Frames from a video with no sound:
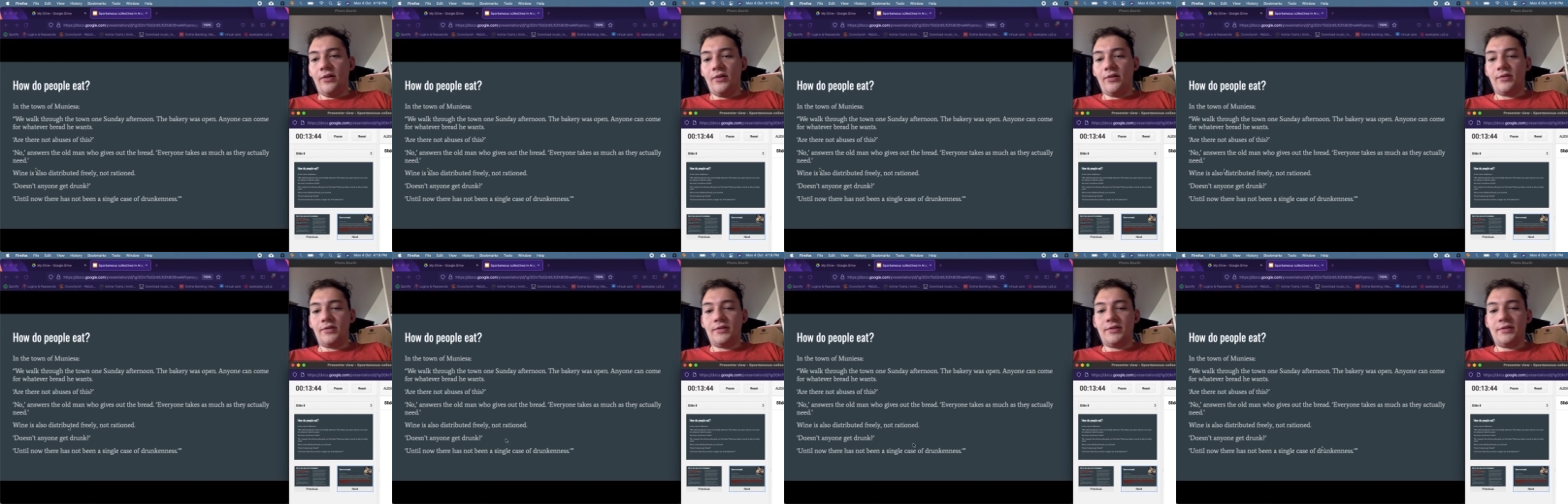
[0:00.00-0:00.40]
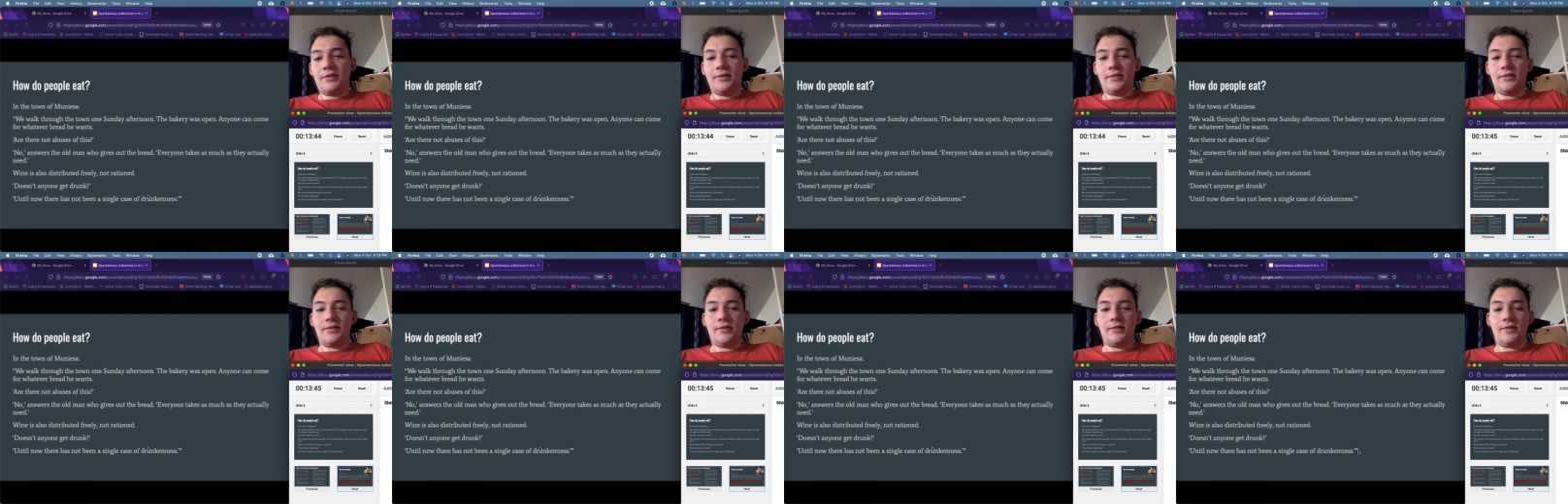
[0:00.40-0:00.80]
So this
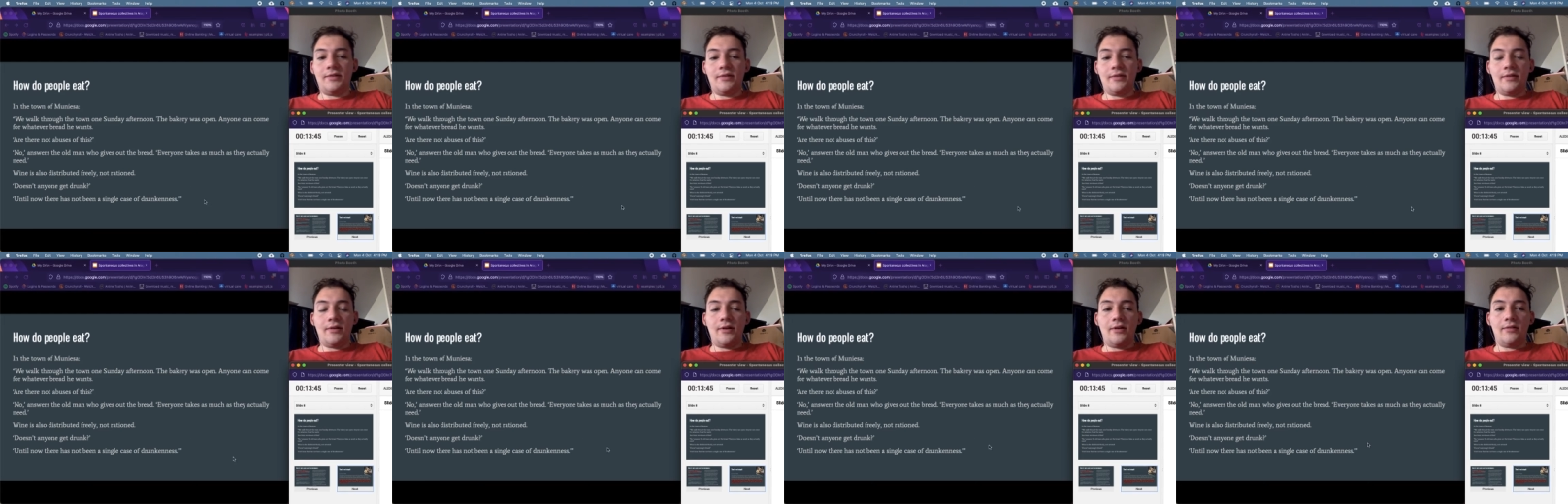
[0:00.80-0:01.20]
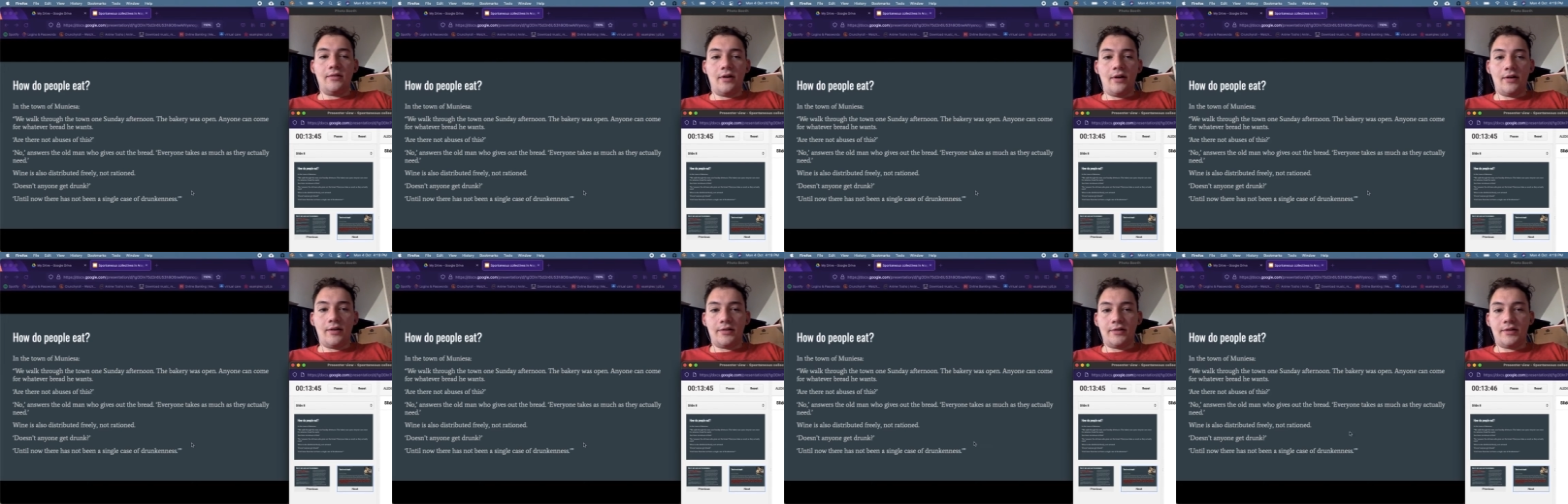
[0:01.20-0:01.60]
is
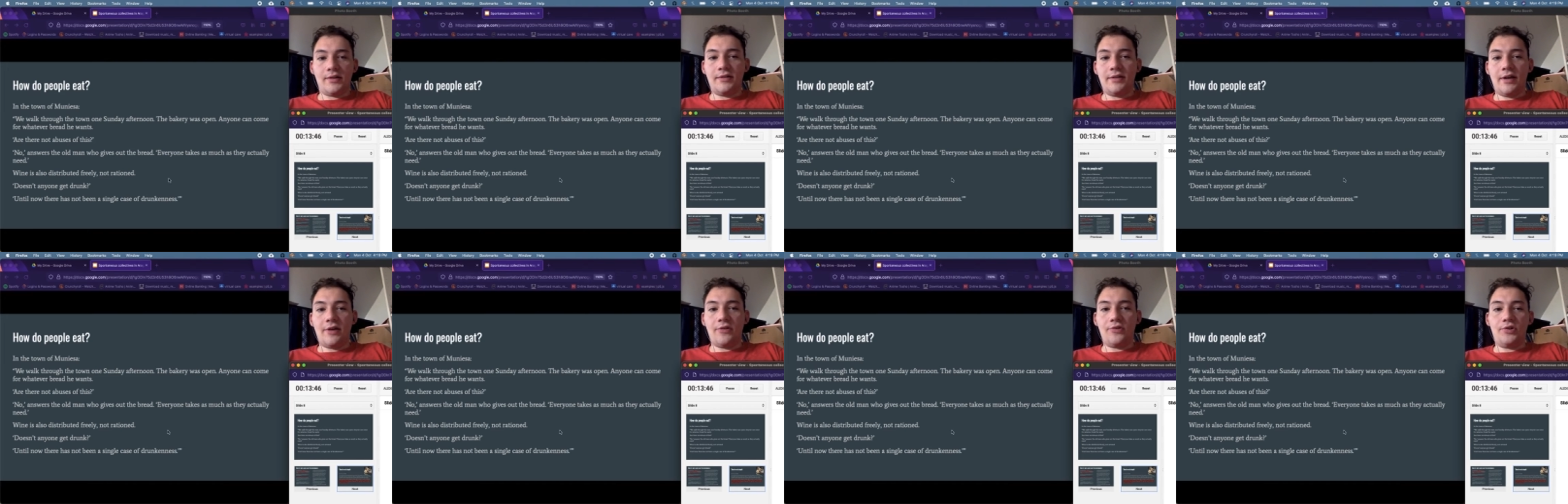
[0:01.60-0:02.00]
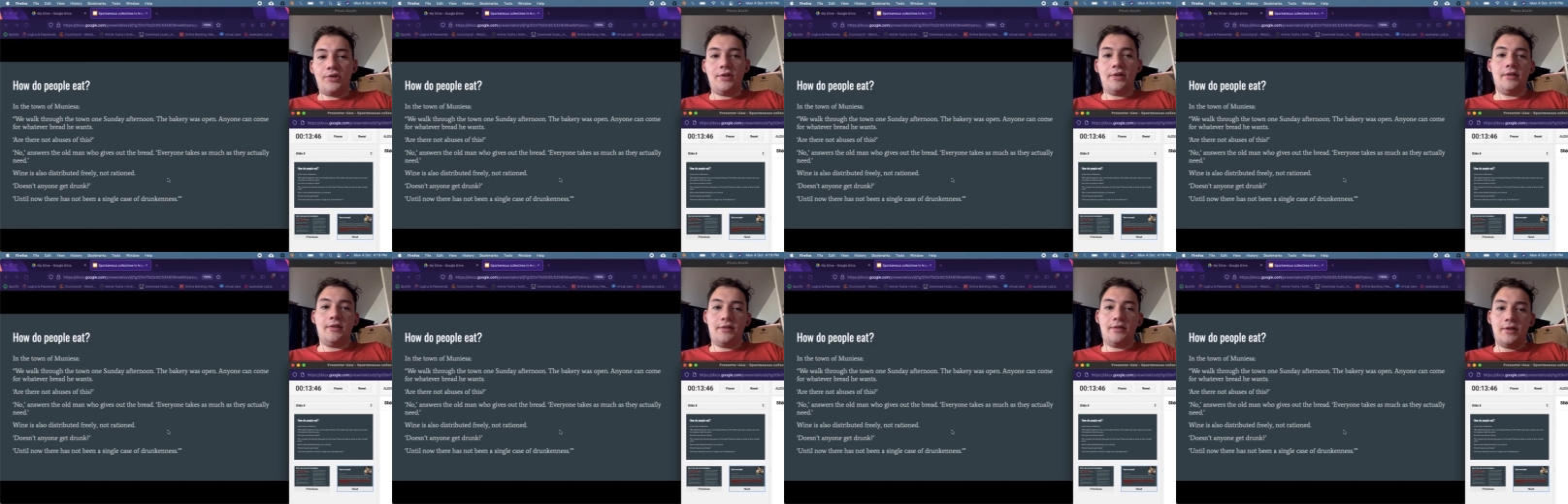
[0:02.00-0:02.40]
Augustin Souchy
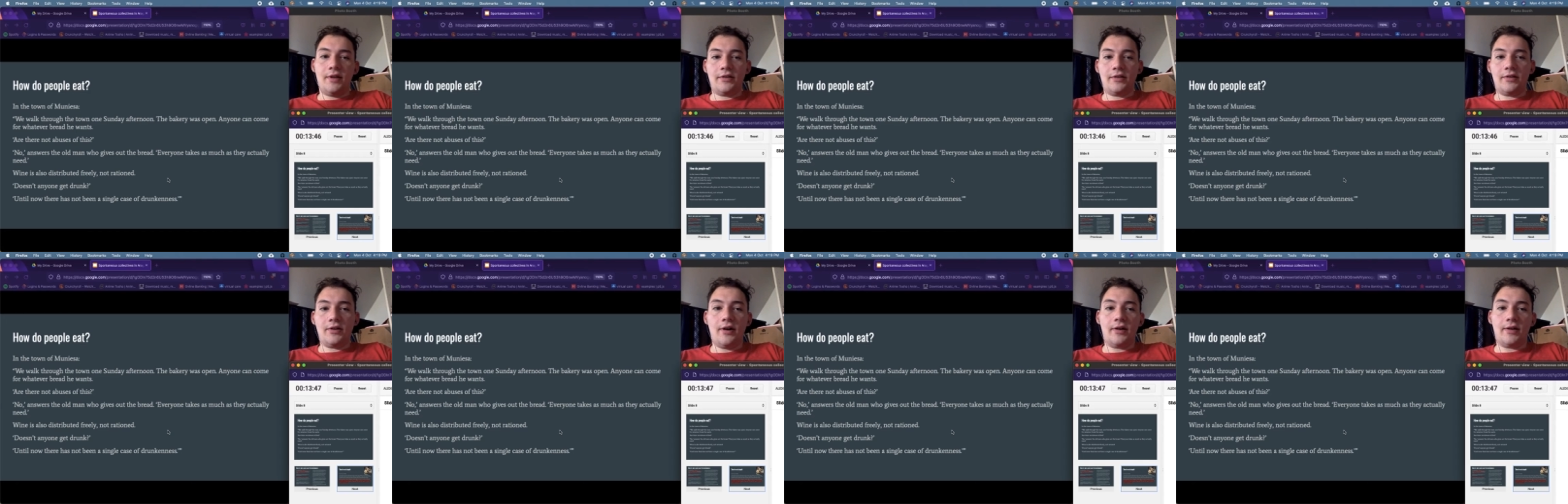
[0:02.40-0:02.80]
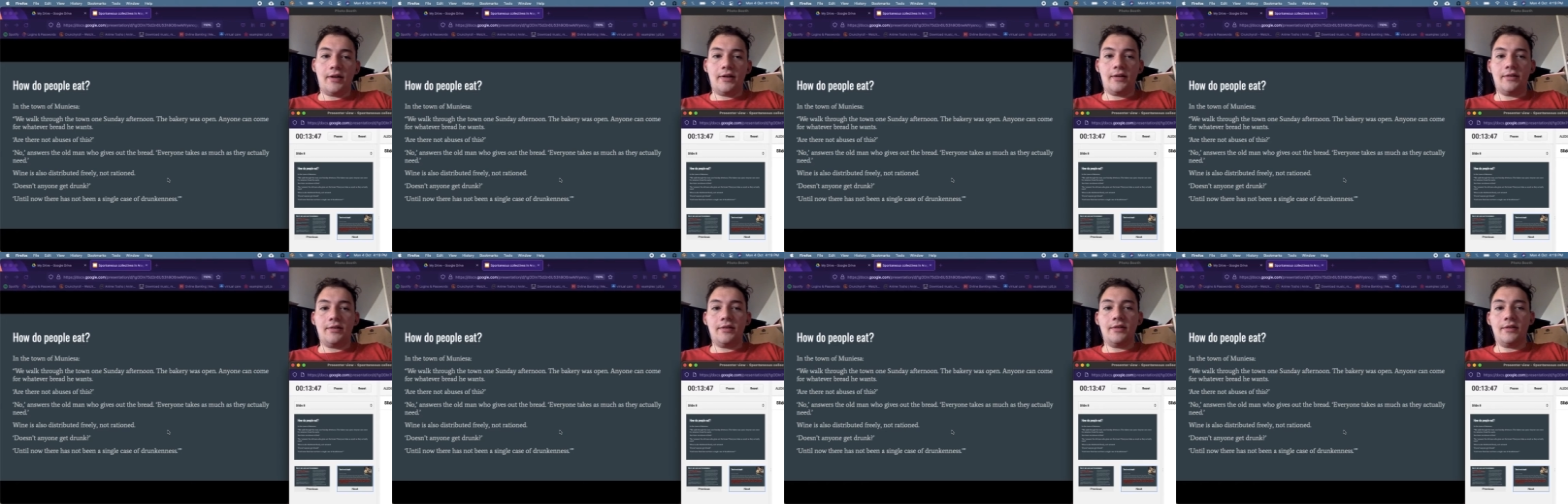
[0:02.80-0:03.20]
is like
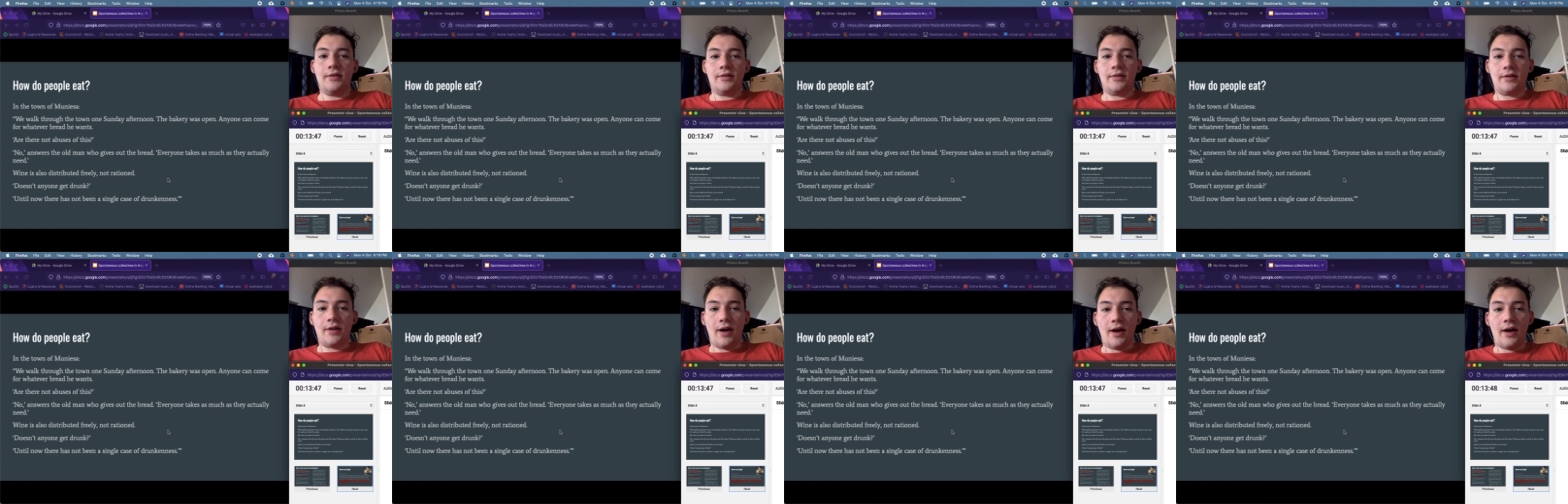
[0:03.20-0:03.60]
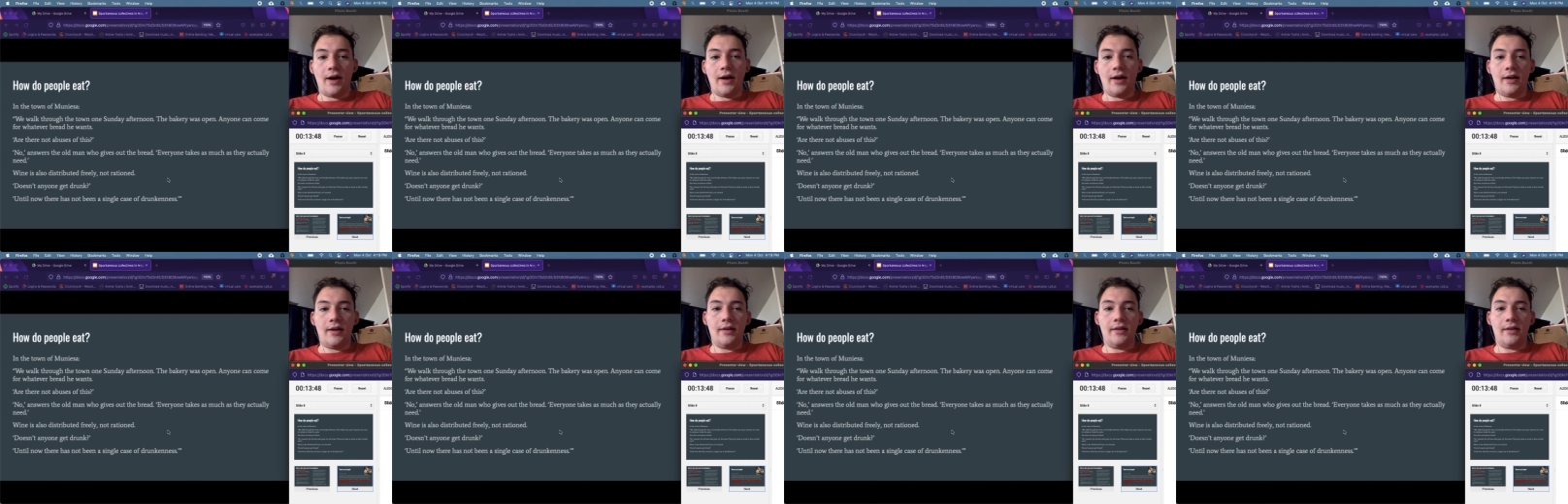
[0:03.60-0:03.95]
talking to this guy.